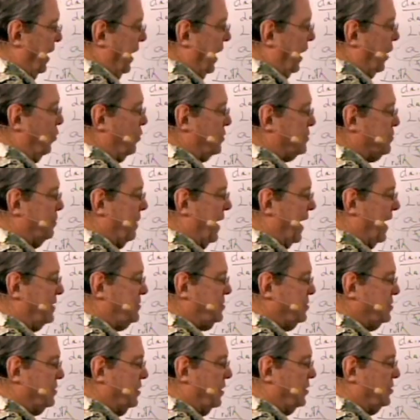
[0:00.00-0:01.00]
he was
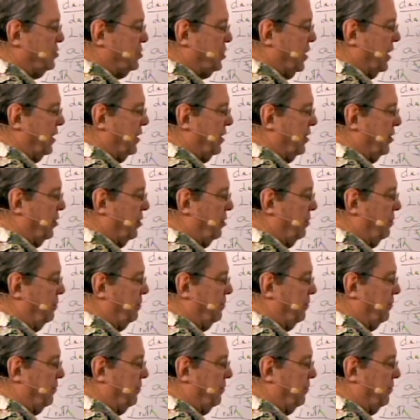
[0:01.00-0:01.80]
masculine gender,